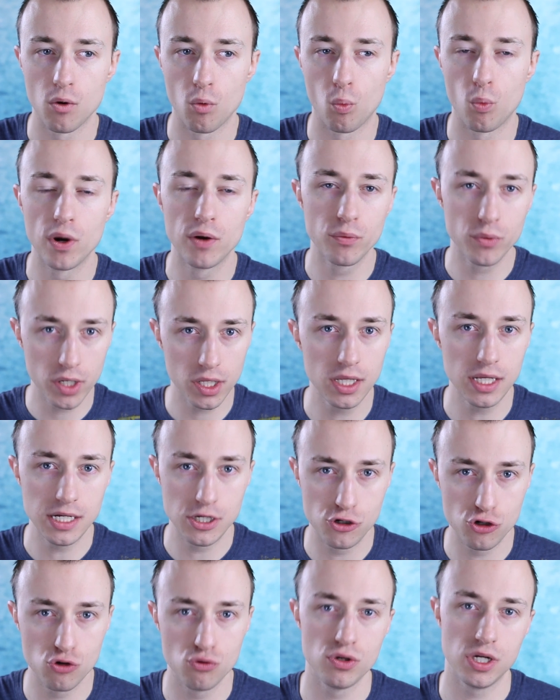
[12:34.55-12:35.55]
We really
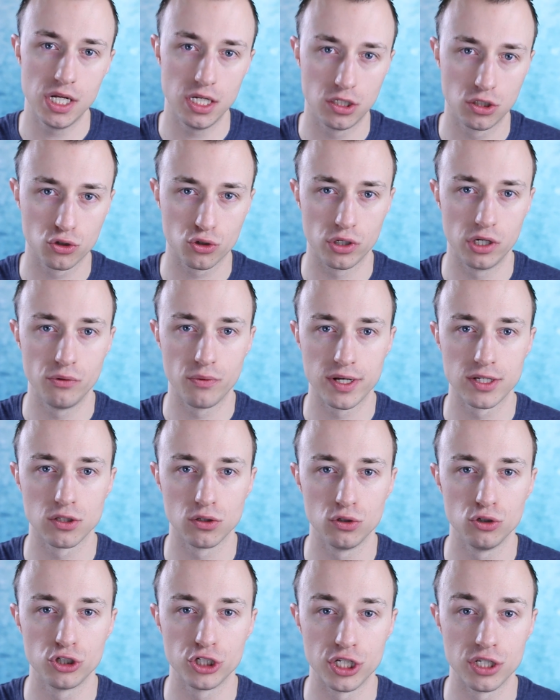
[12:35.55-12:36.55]
do need screen
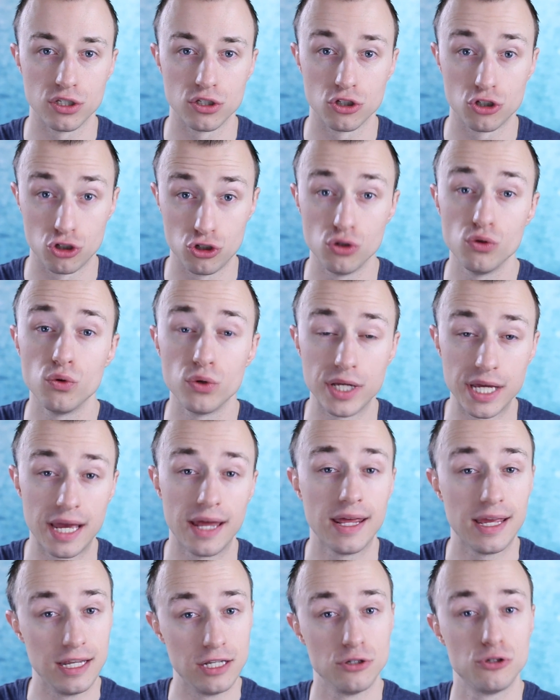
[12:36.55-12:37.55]
resolutions to
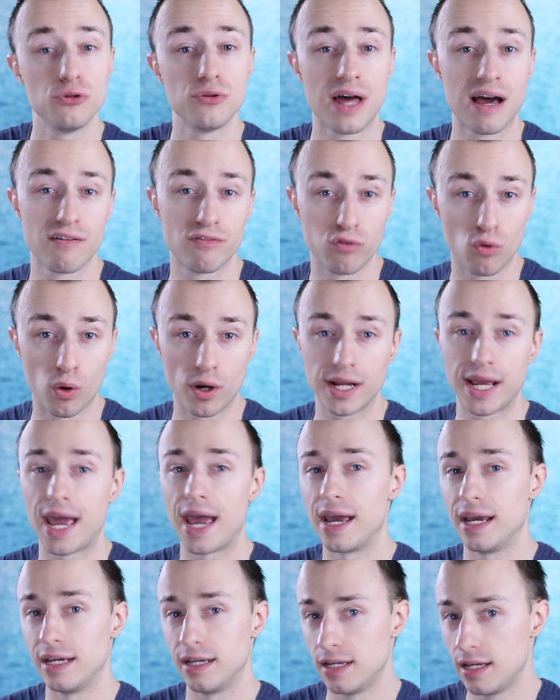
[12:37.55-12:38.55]
get into that
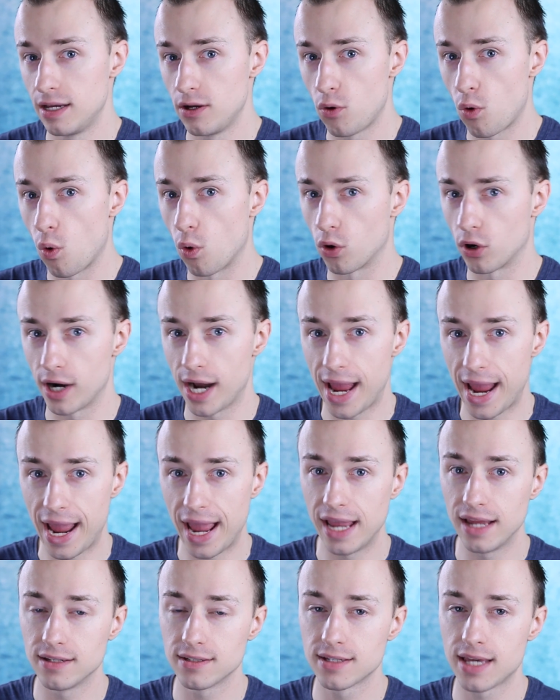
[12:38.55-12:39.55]
4K or
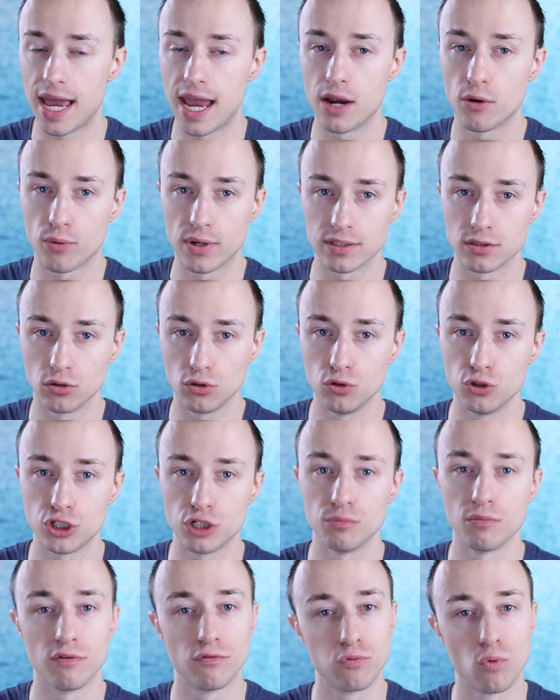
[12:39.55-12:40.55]
8K
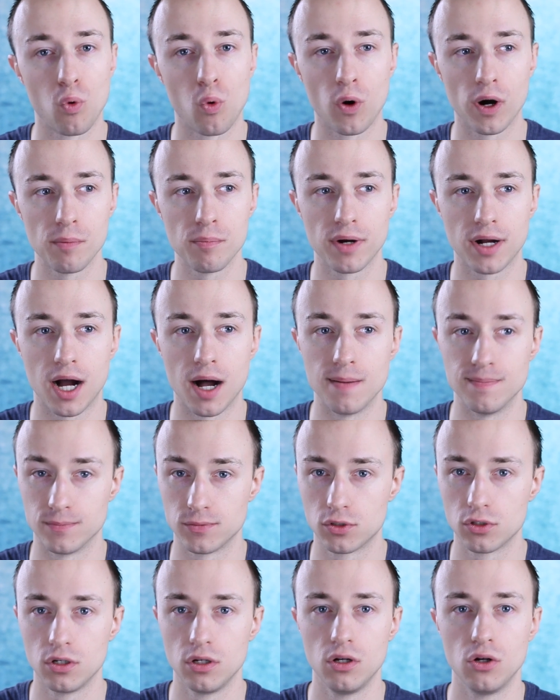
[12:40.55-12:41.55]
resolution before it
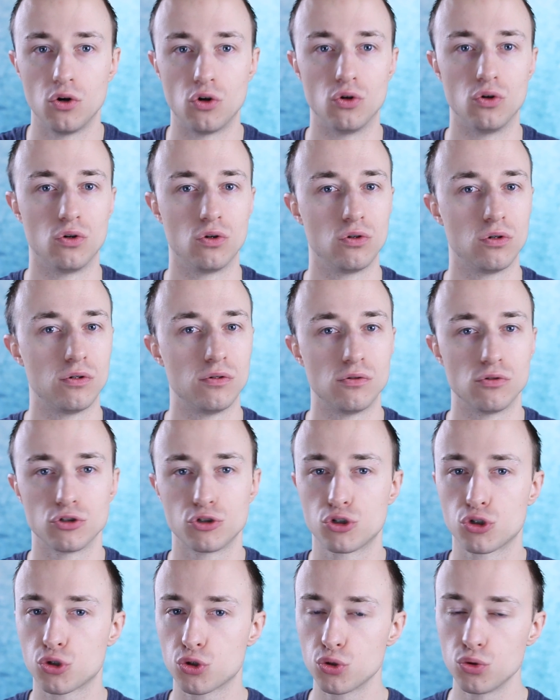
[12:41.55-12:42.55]
becomes
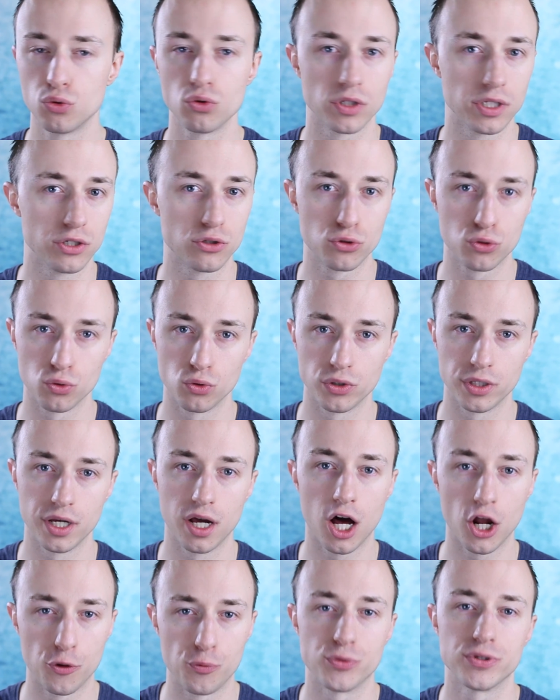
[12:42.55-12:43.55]
truly 100%
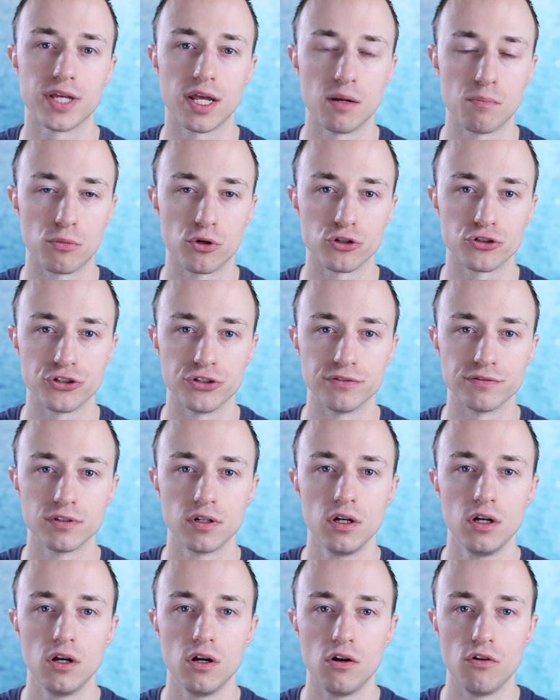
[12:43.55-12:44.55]
immersive
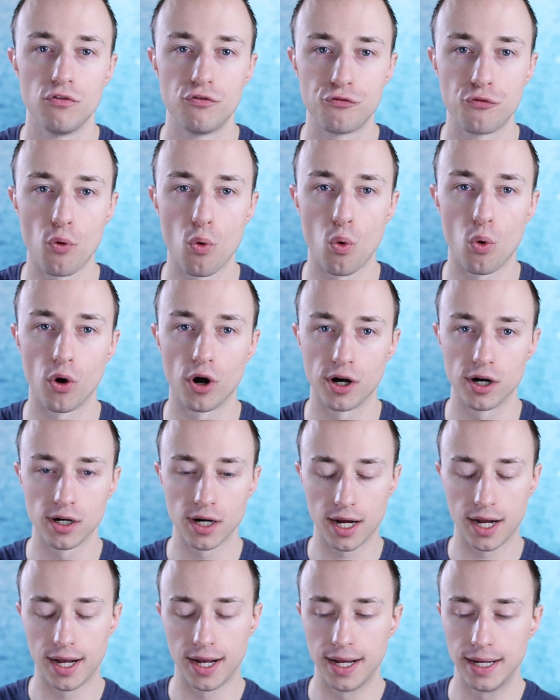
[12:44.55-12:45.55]

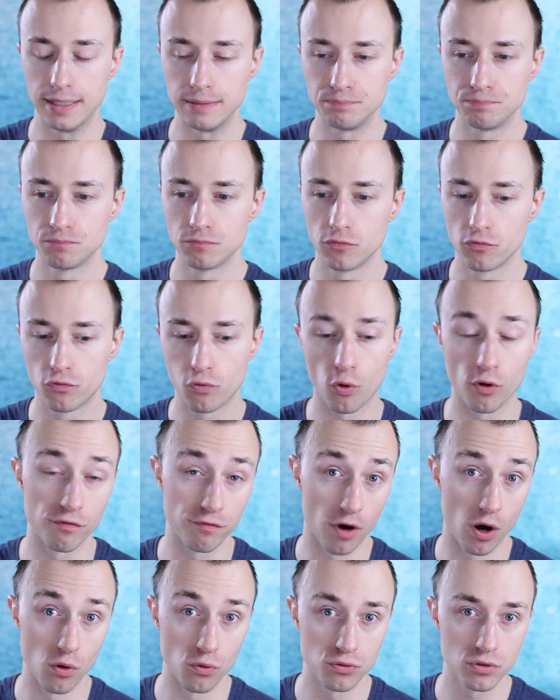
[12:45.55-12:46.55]
for
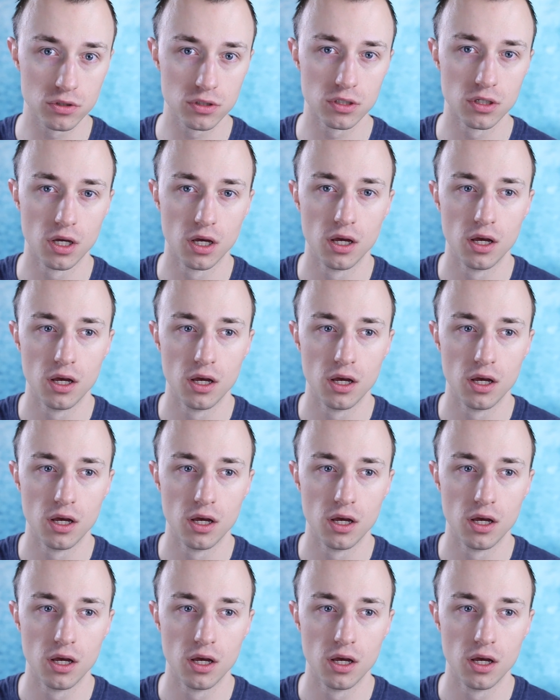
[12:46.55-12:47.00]
phones.